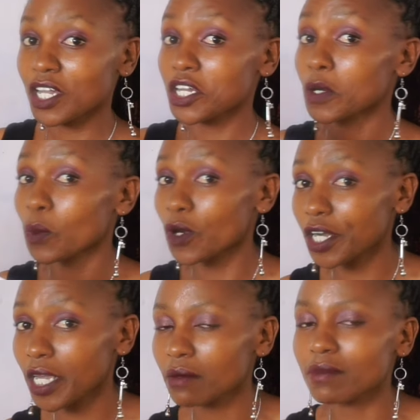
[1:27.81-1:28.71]
Don't
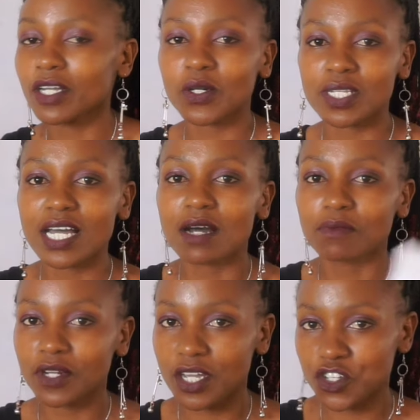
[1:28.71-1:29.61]
worry, because I'm
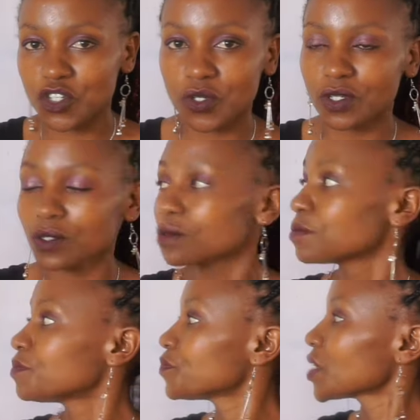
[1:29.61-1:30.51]
going to show you.
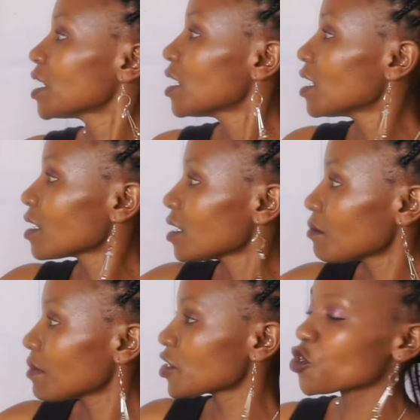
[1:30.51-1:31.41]

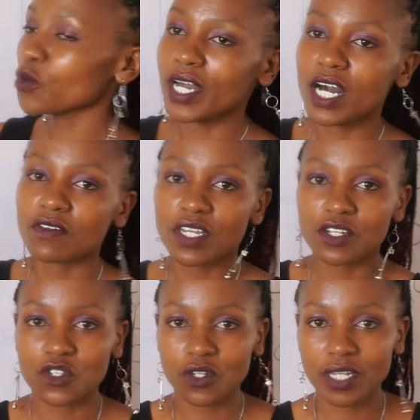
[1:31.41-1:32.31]
Number two, we have the
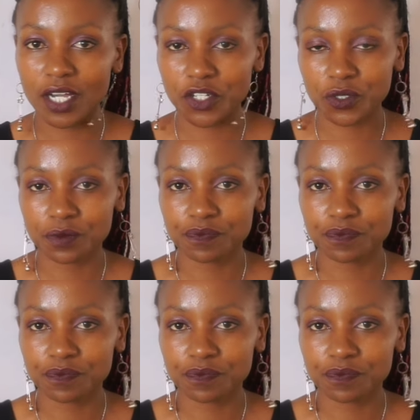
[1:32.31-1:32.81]
introduction.